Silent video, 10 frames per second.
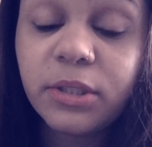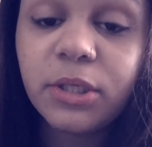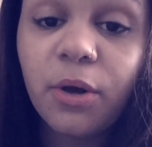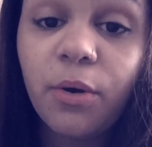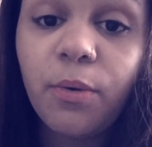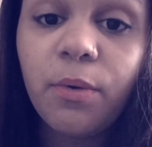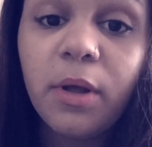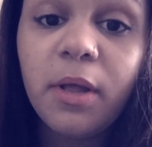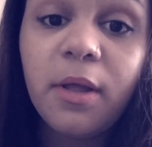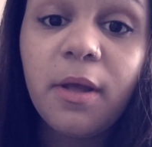So
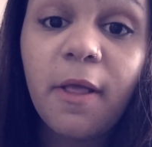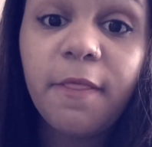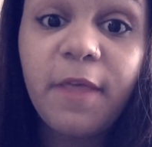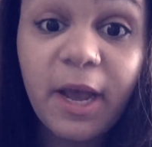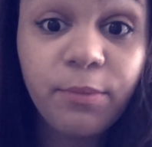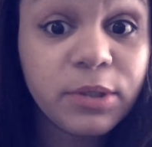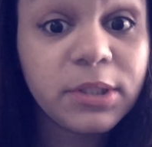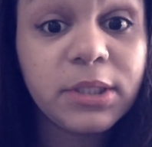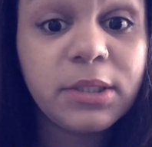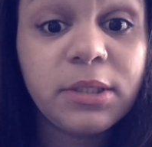that
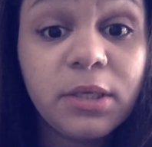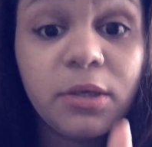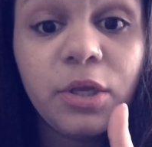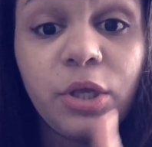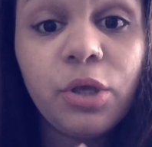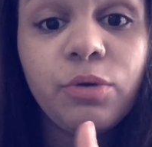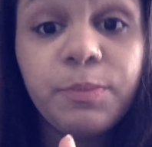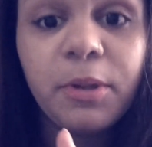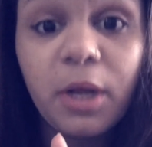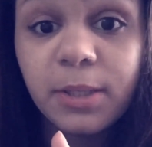was
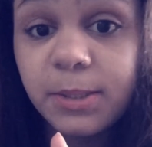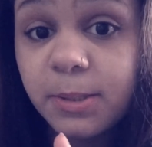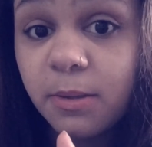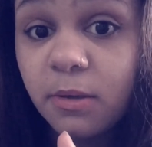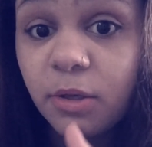huge plus.